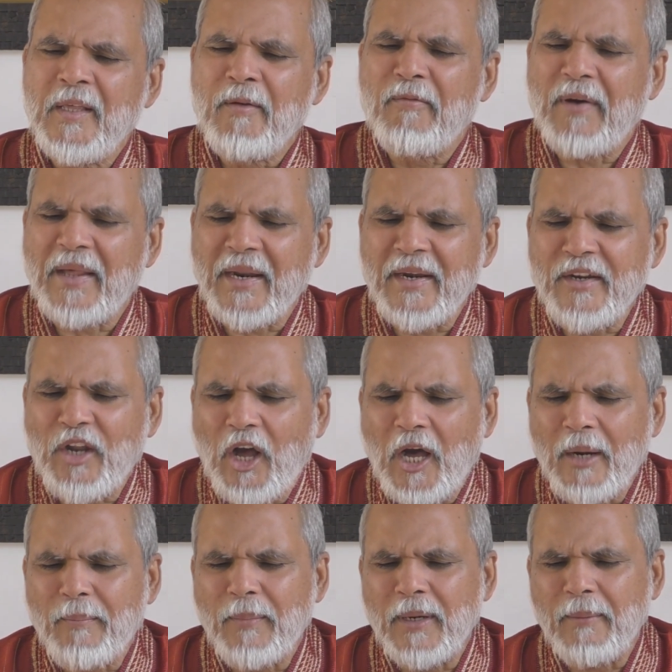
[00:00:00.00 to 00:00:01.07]
For a
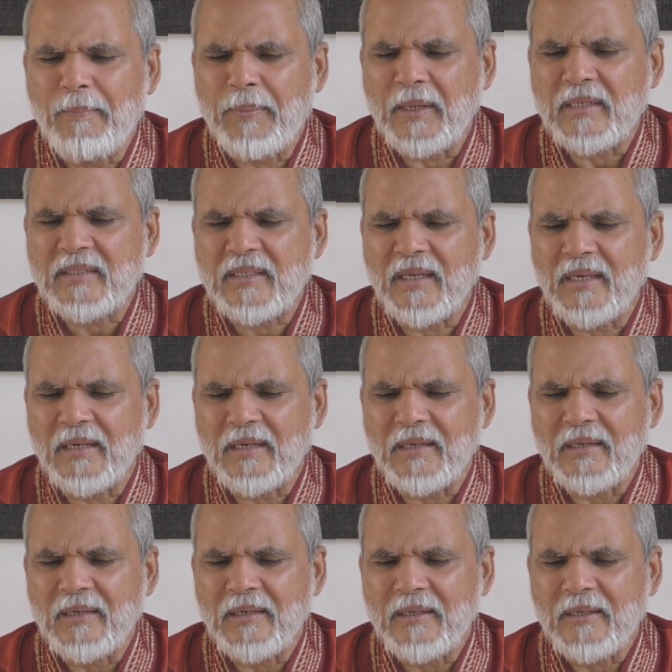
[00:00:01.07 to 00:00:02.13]
normal
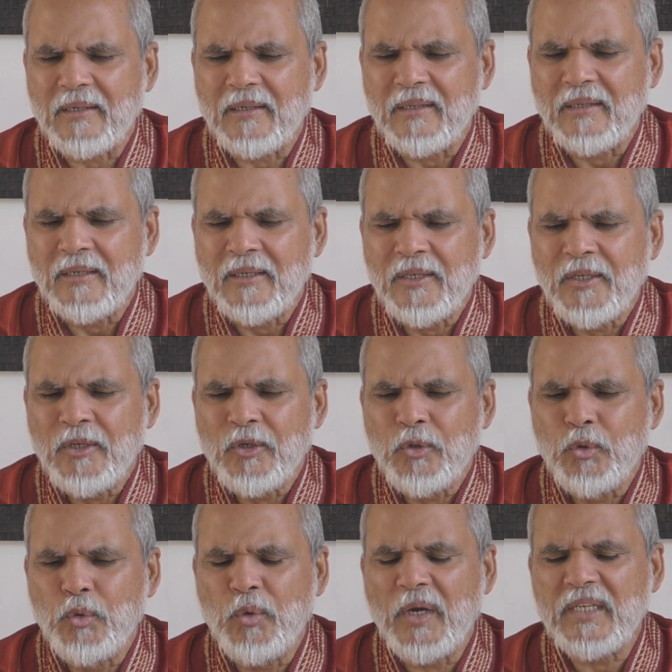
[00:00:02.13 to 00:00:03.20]
person
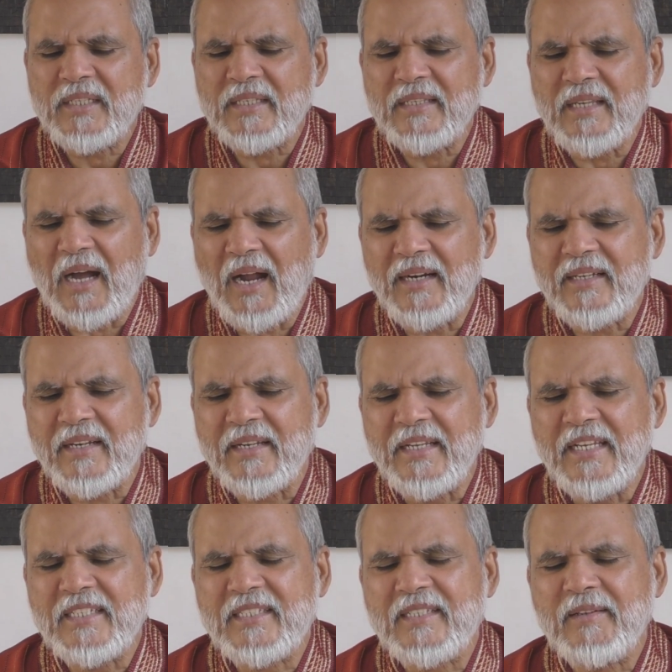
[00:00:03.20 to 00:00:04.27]
who has not
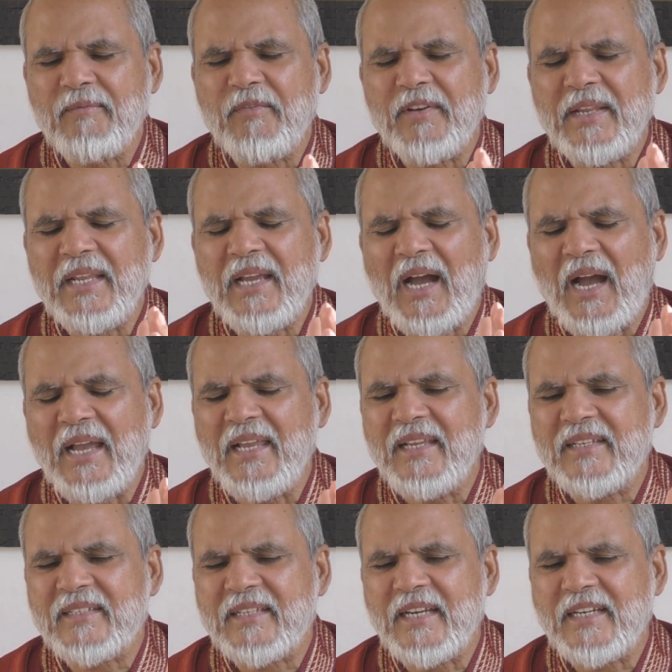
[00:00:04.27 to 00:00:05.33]
reached a very high
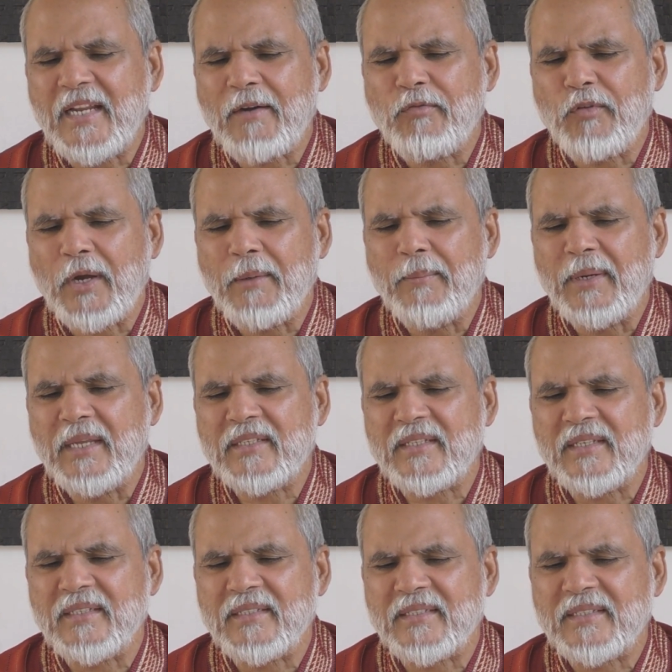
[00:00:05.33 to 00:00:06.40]
state of
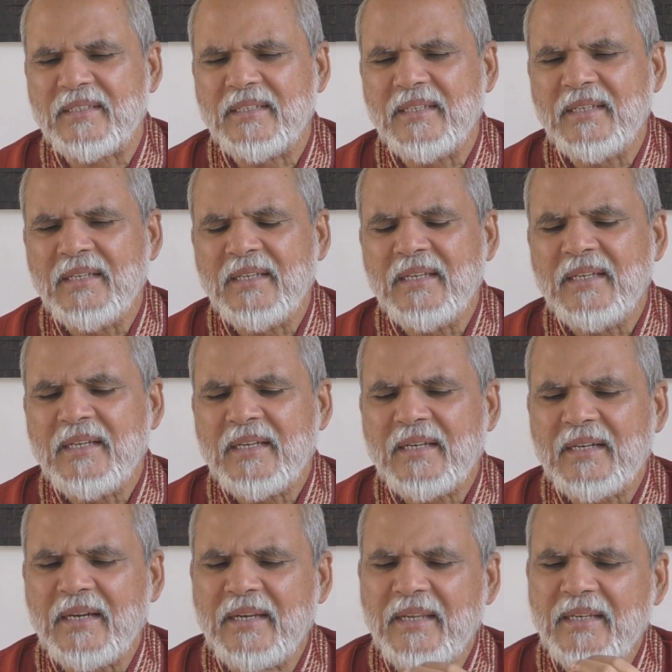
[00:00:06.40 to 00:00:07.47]
vibrations,
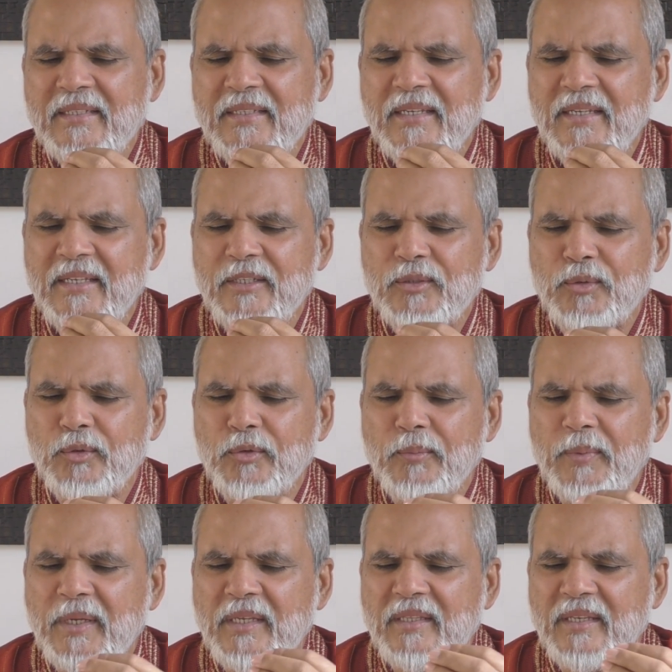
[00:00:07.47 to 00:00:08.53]
connection is through
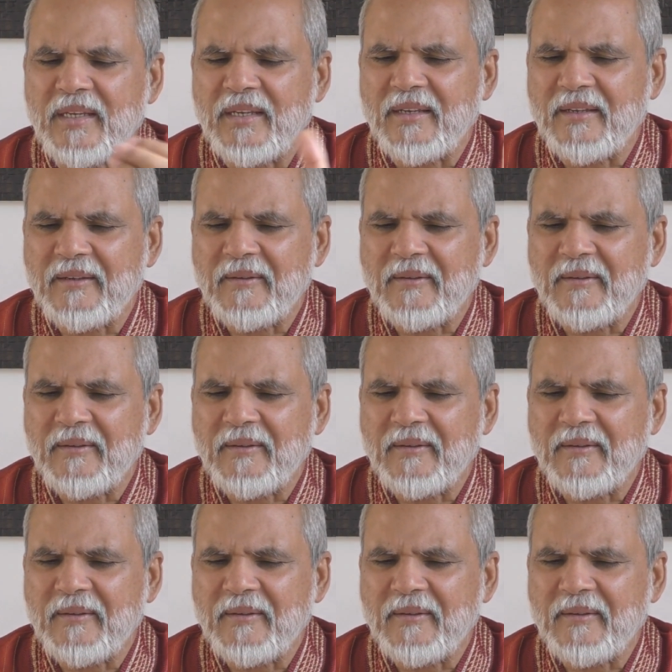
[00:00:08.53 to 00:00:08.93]
breathing.